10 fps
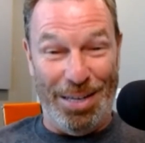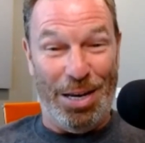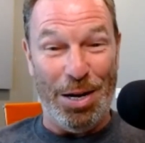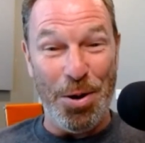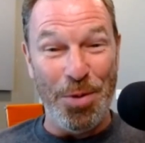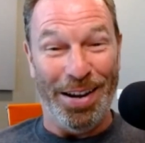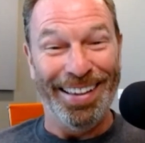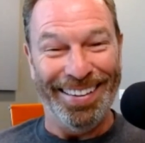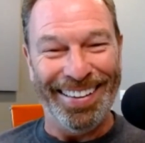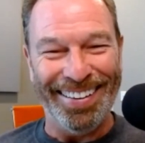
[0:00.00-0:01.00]
you know,
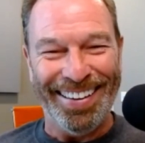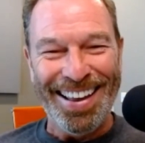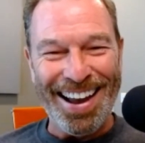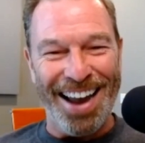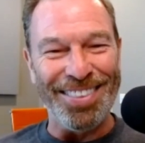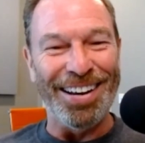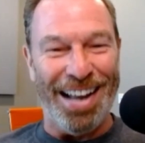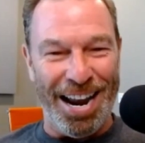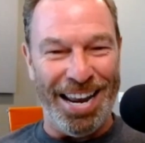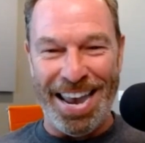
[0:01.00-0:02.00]
mm-hmm. I
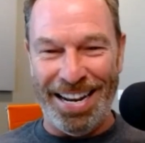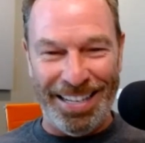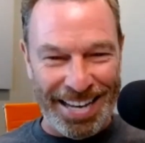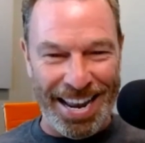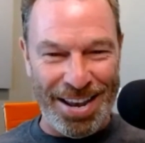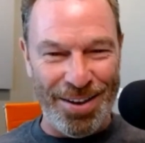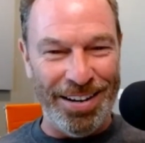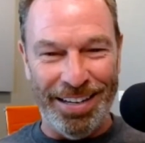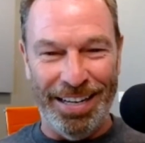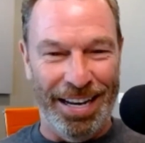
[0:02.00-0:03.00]
thought I had it
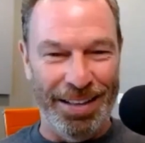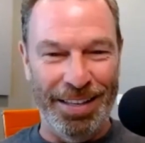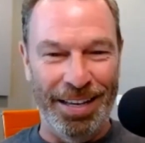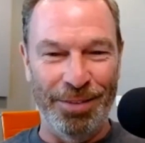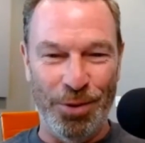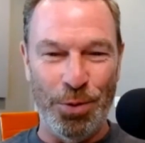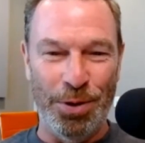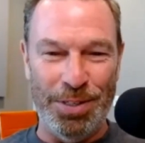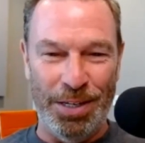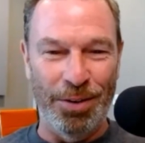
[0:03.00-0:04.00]
down. And then of
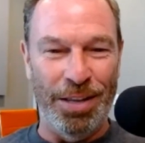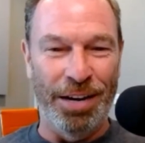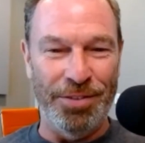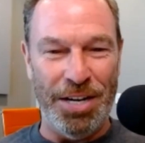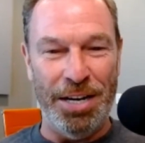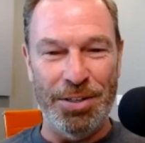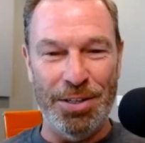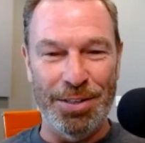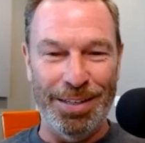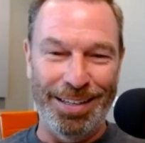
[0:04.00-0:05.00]
course, you know, life
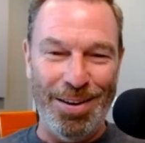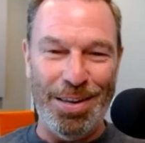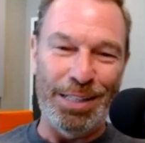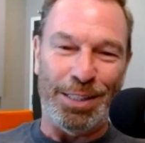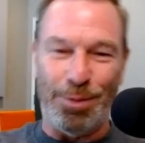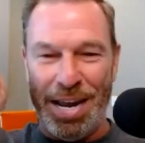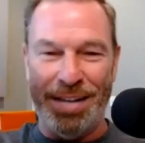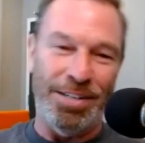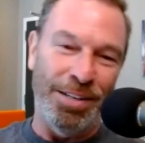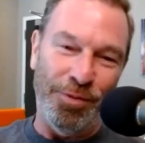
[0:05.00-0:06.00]
changes and you get
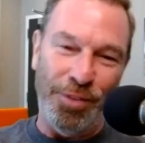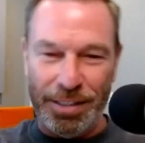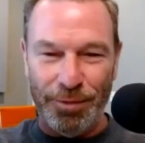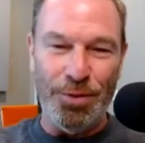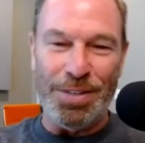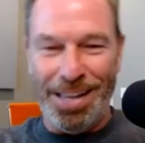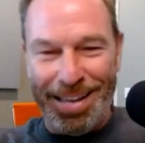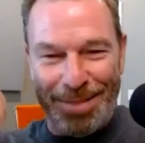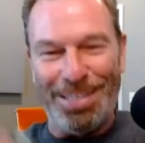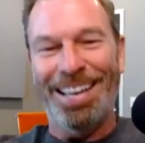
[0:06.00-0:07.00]
smashed in the face a few
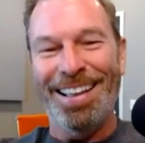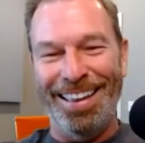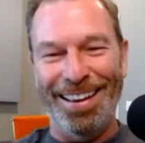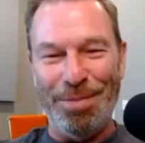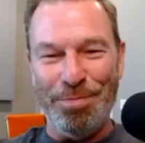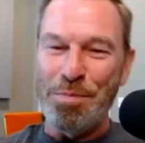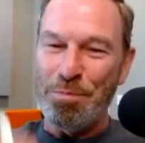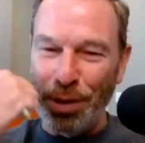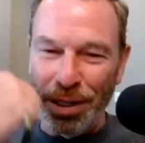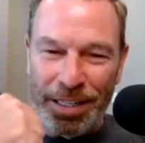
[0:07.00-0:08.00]
times,
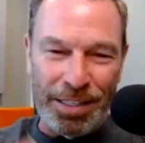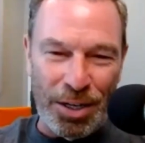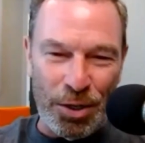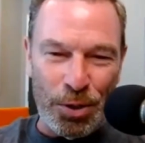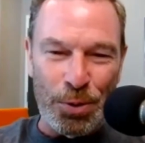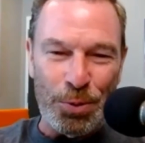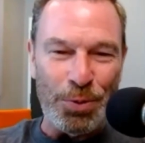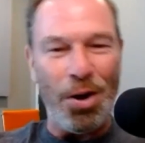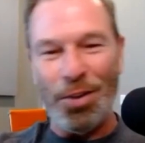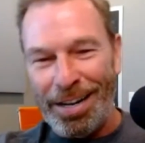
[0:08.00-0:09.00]
bloody
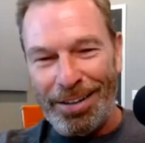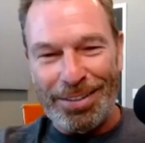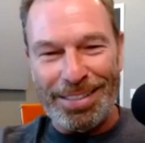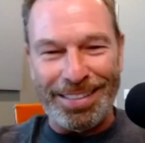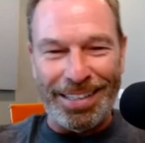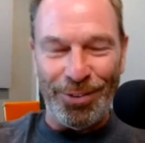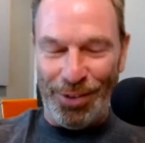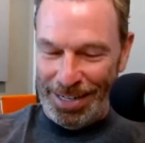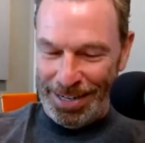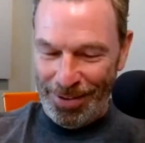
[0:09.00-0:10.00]
nose, all that good
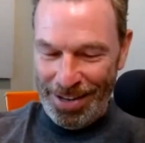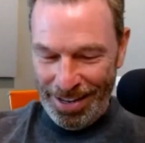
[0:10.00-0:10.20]
stuff, you know,